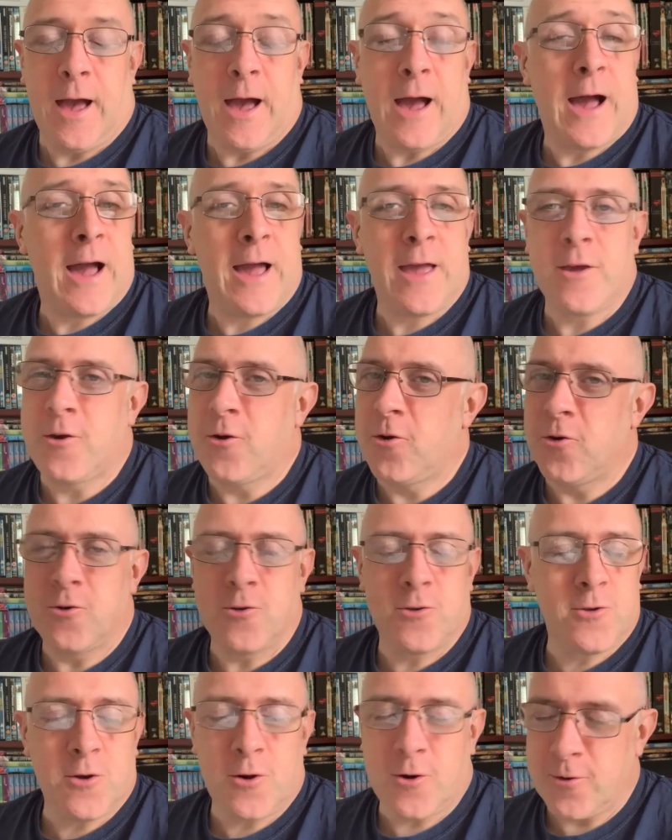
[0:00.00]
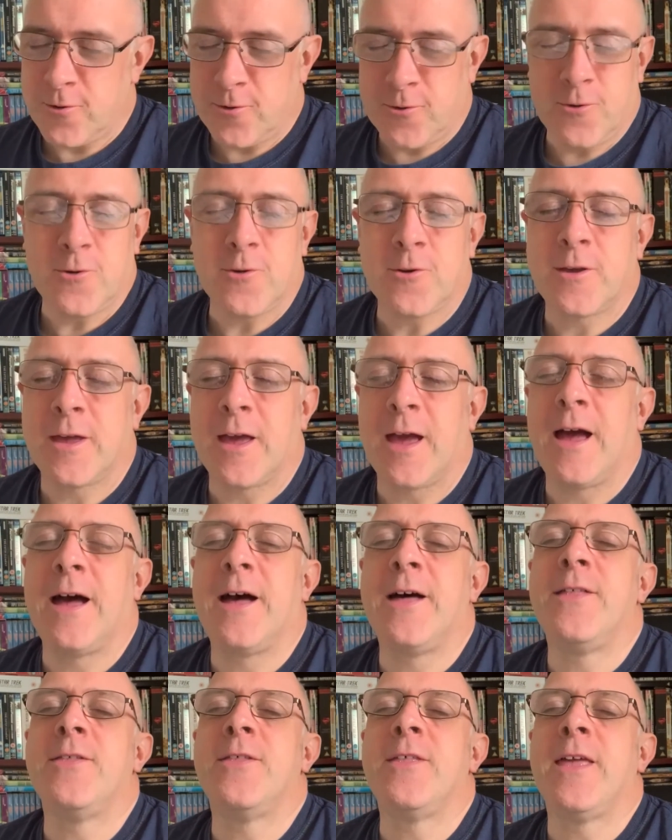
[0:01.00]
I could not look
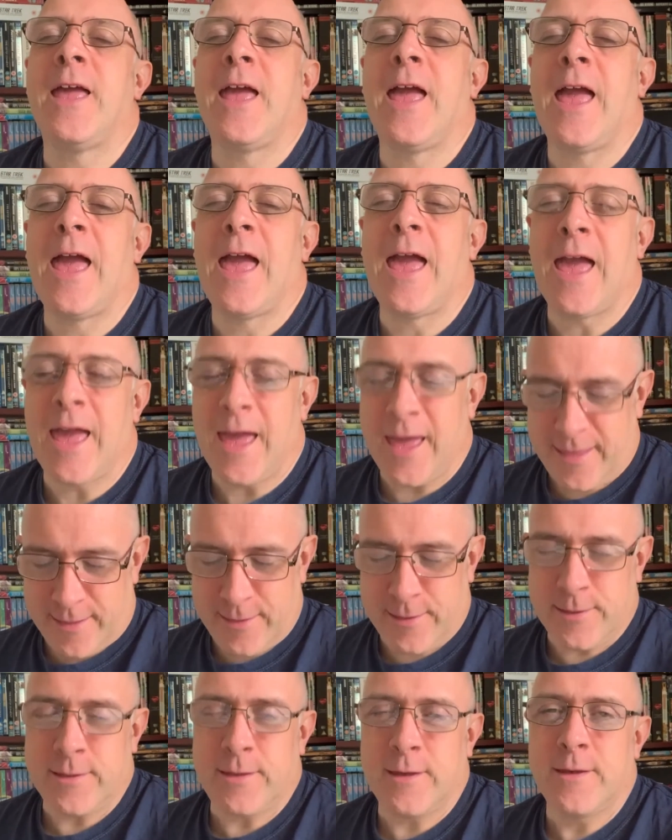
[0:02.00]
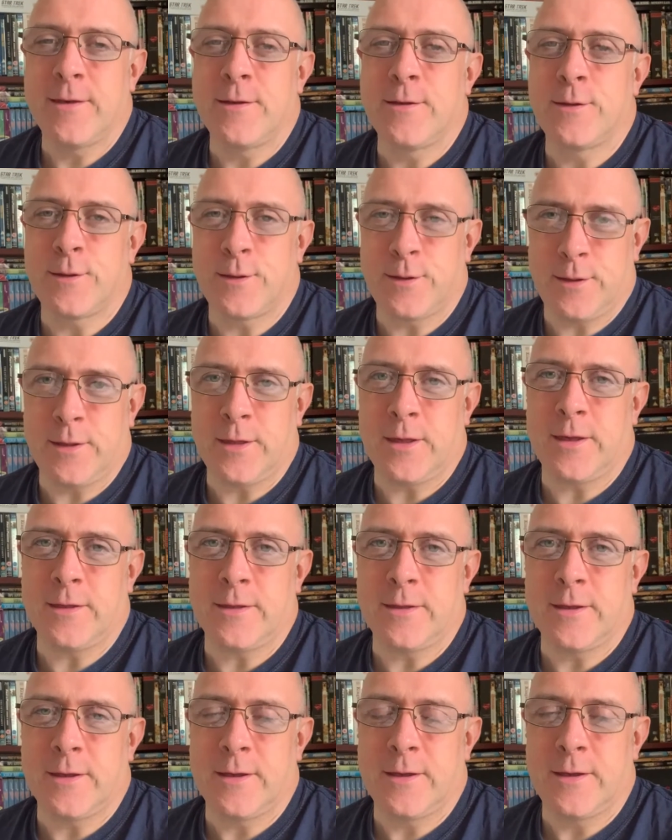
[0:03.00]
at the end
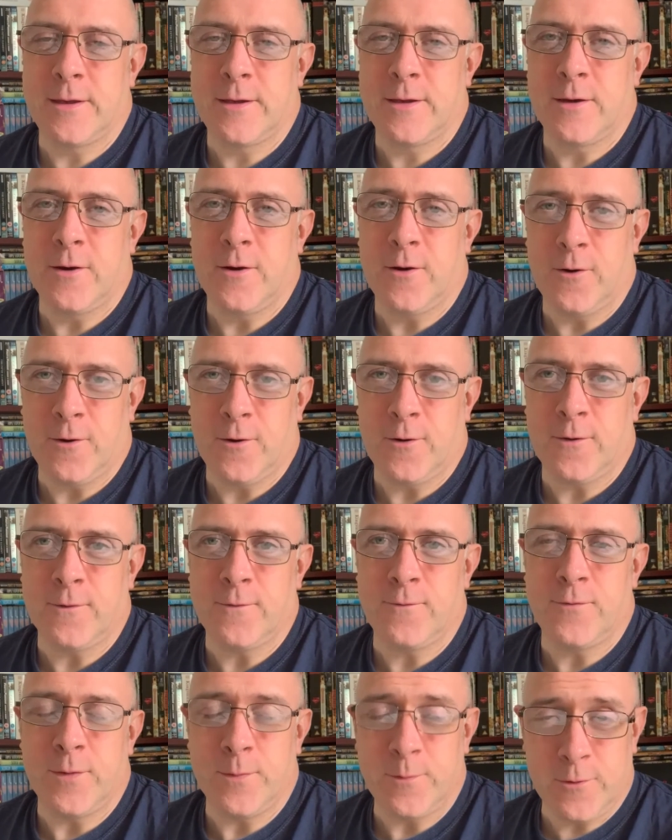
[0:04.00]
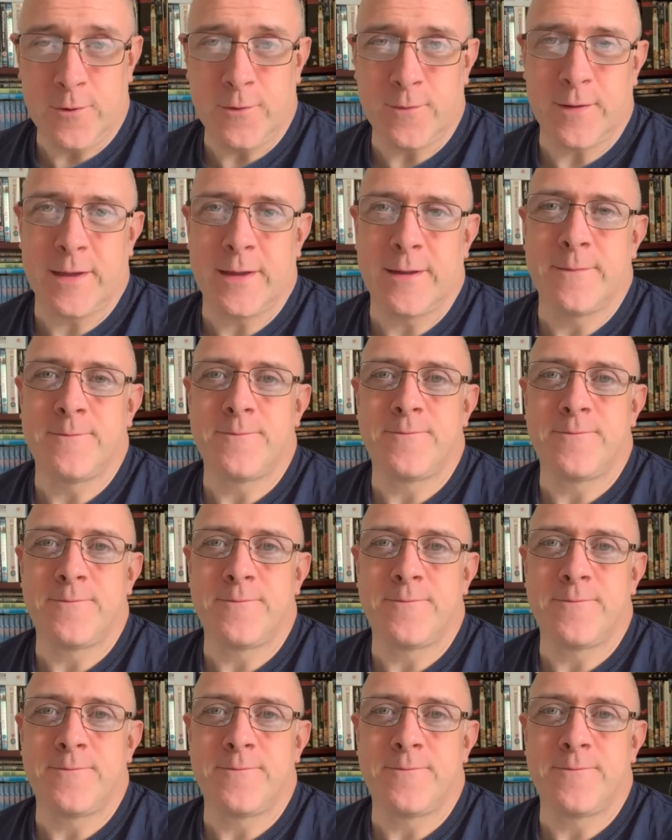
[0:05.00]
scene of the movie.